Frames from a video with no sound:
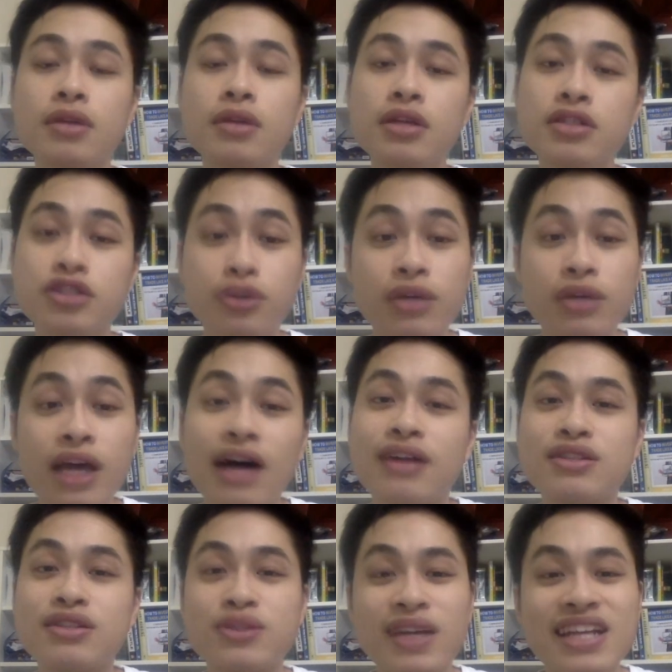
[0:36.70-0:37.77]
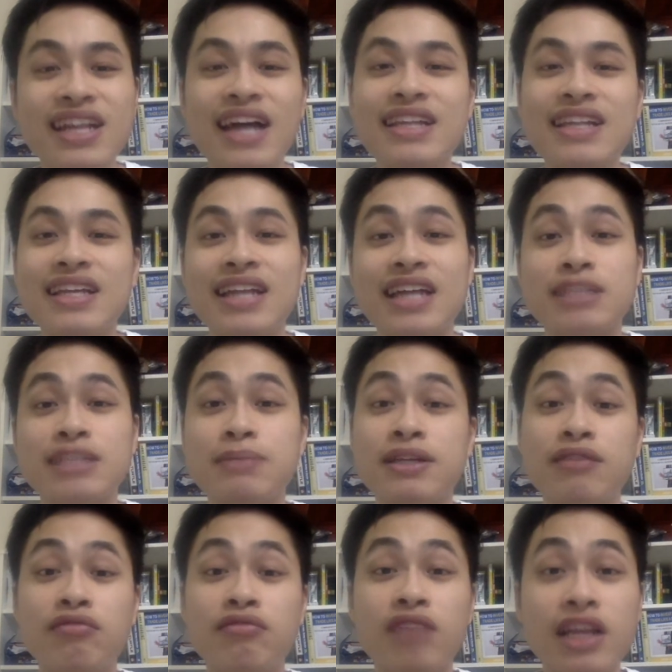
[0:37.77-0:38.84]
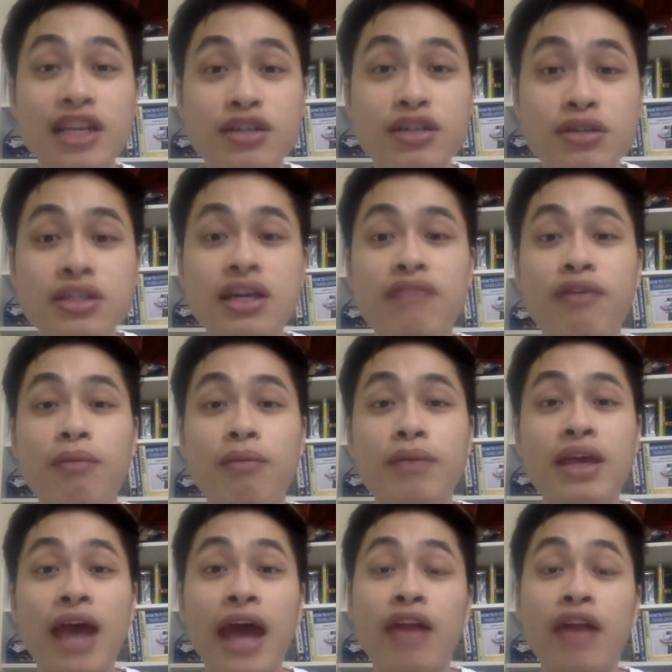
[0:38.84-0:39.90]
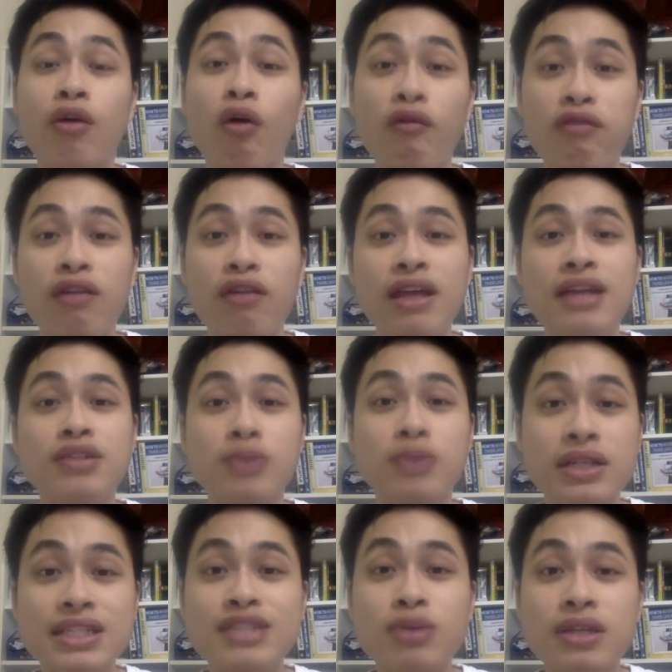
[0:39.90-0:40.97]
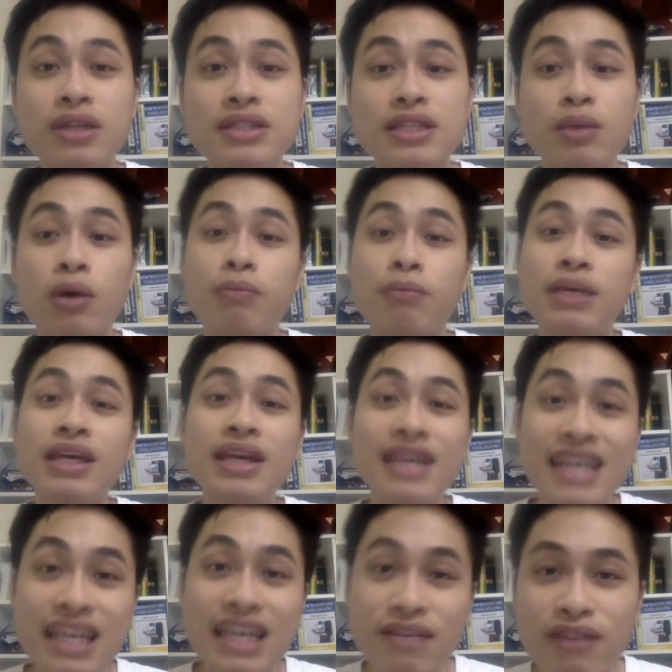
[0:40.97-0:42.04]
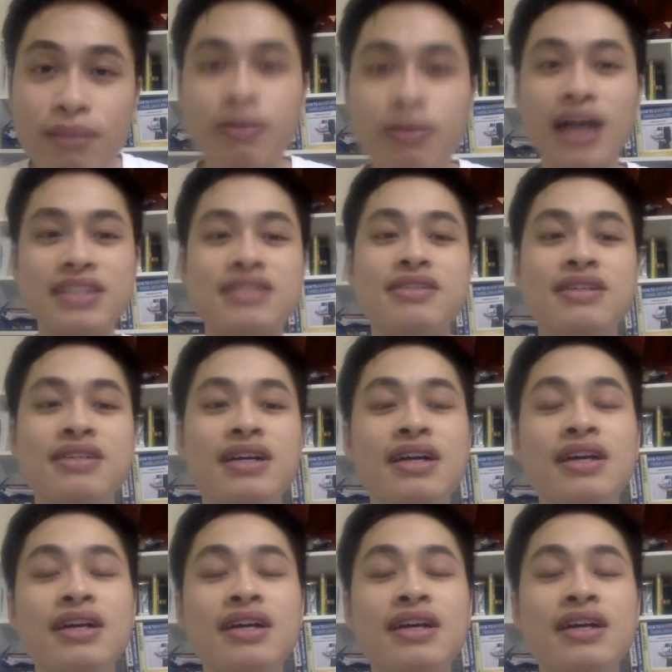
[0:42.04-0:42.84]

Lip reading: So yeah, 2019 has been a really good year for me and hopefully 2020 will be even better.